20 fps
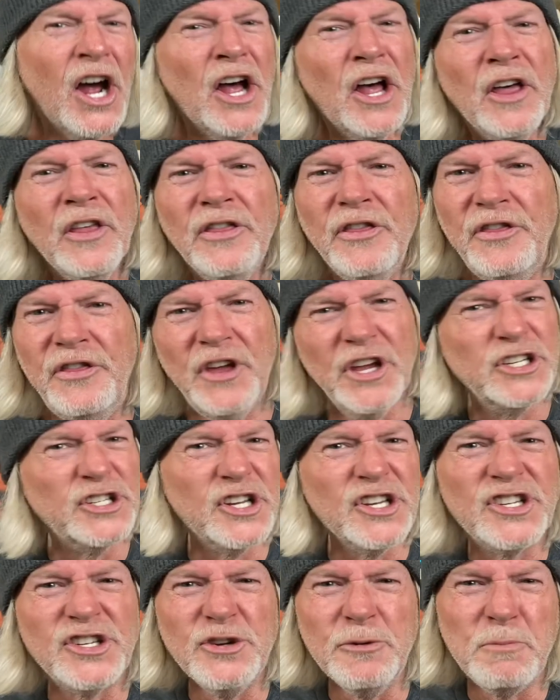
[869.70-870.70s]
This
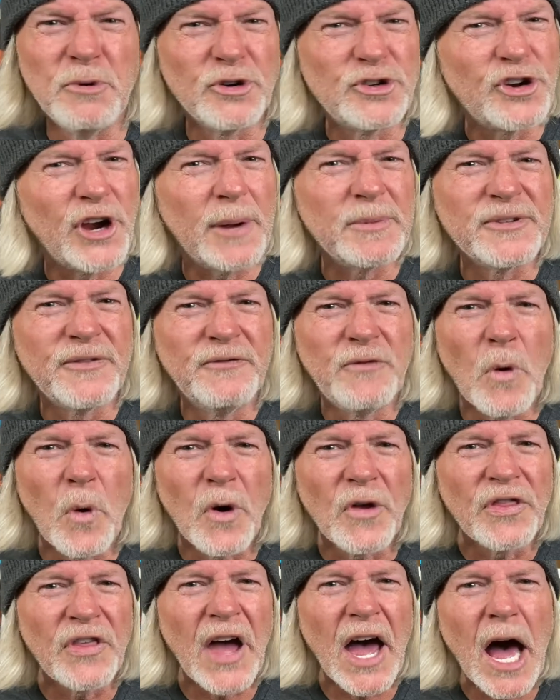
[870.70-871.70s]
is Supertramp's
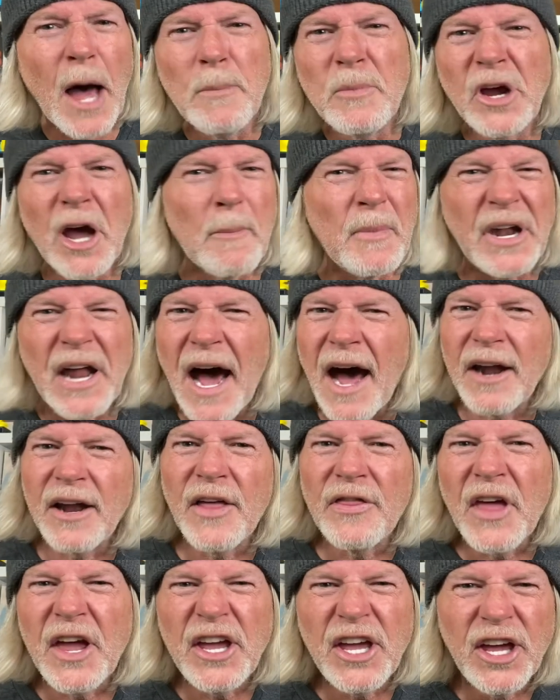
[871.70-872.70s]
fourth album, coming hot on
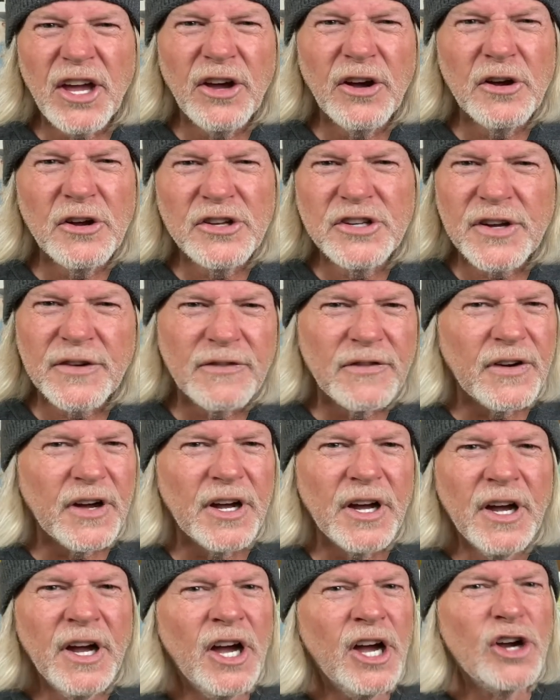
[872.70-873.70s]
the heels
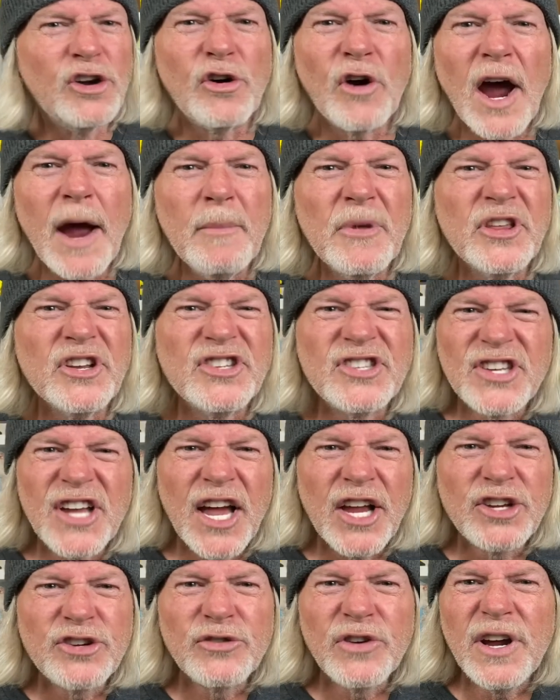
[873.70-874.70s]
of Crime of the
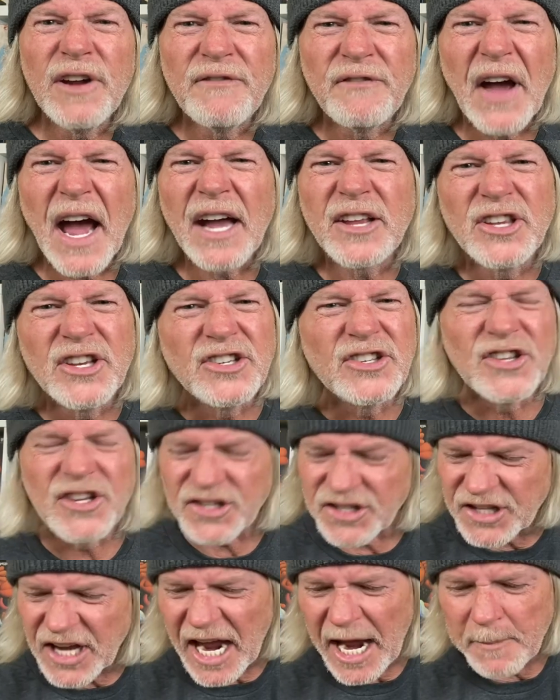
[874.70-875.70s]
Century. In fact, it's the
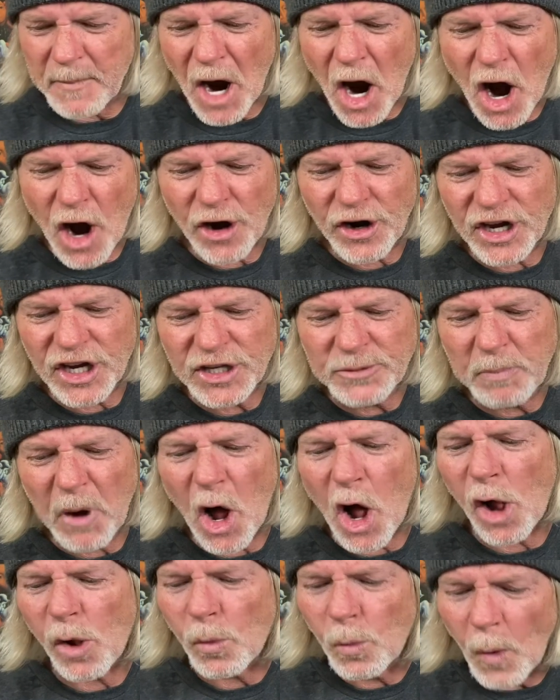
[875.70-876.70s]
same artist,
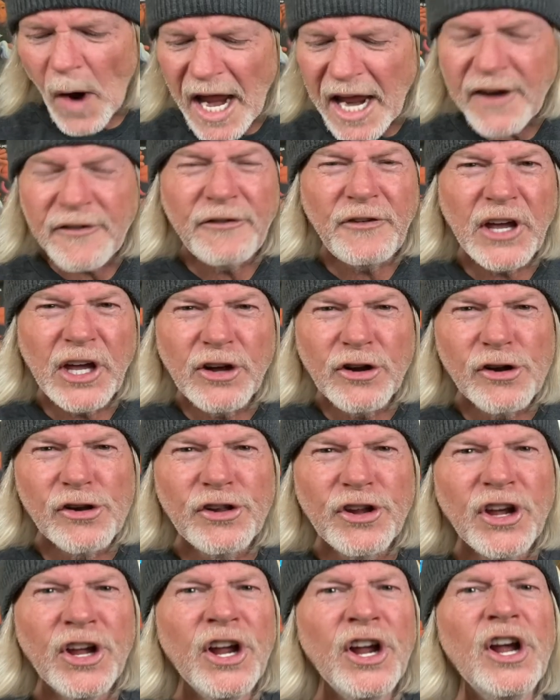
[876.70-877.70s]
Paul Wakefield.